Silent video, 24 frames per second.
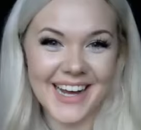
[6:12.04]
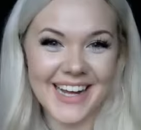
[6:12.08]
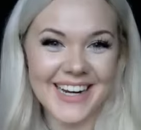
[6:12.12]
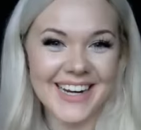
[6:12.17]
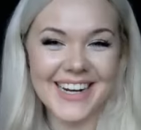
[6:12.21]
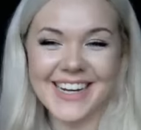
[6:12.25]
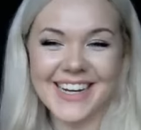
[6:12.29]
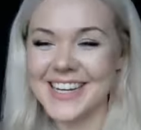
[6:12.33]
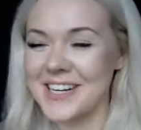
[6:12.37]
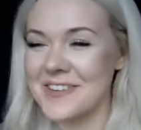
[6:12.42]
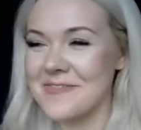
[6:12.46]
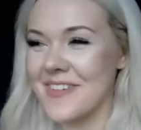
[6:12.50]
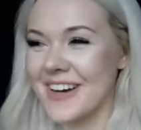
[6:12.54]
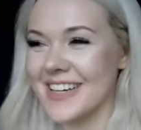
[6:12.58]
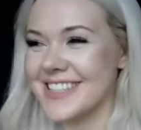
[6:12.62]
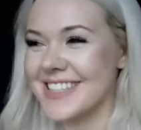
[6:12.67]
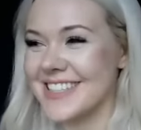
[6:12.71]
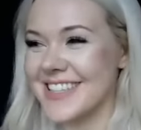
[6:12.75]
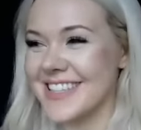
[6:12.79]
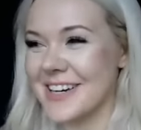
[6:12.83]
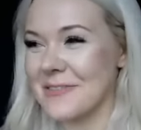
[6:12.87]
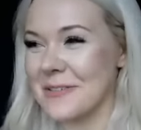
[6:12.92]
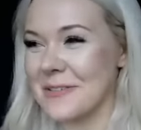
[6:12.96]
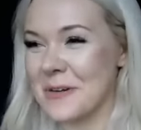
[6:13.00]
And I can
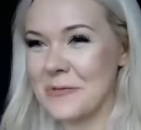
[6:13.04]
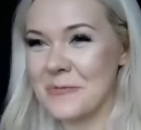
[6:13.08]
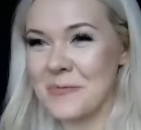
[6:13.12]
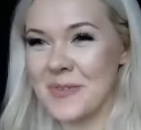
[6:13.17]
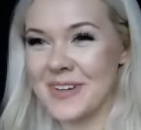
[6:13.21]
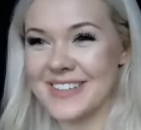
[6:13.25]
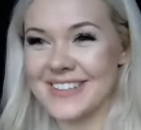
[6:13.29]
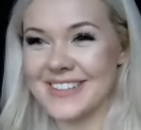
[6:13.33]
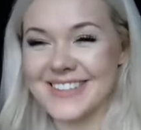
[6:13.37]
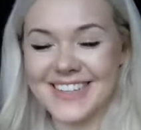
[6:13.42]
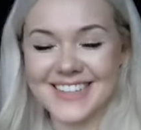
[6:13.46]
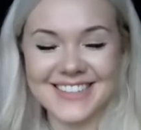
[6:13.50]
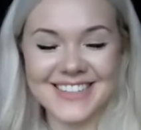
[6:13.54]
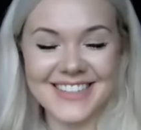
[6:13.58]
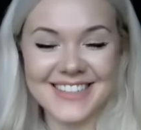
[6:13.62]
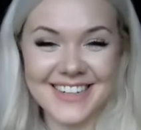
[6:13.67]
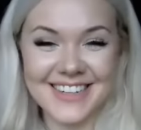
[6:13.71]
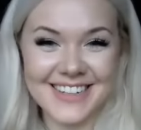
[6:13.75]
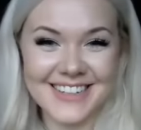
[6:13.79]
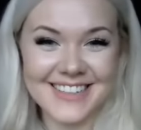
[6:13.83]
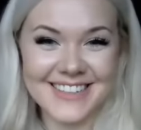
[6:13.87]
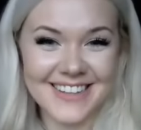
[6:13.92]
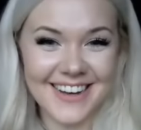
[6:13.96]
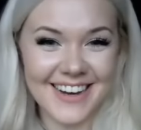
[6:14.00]
imagine that would have been such an
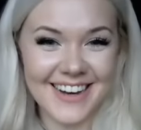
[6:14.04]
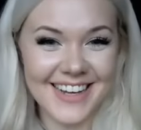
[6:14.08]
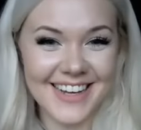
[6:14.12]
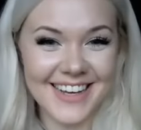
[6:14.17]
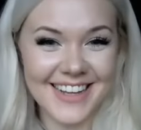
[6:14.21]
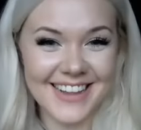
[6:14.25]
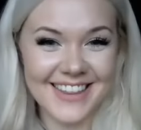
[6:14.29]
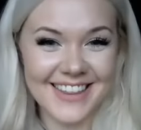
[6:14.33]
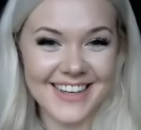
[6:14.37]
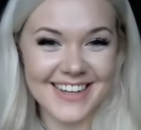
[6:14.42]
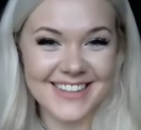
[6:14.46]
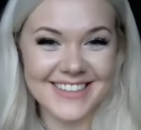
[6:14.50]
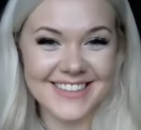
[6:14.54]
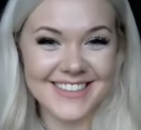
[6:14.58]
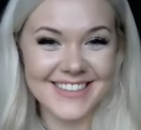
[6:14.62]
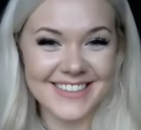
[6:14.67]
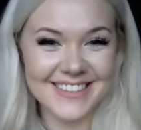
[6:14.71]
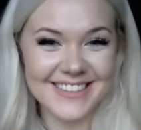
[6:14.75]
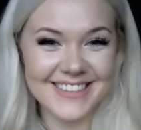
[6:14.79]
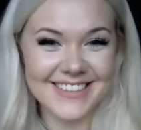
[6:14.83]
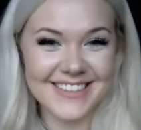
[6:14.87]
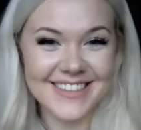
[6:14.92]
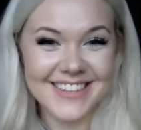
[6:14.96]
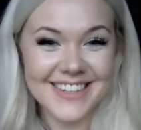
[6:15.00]
exciting thing
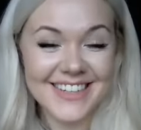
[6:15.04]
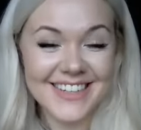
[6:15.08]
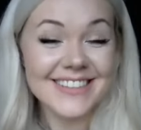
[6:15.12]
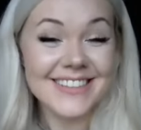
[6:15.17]
to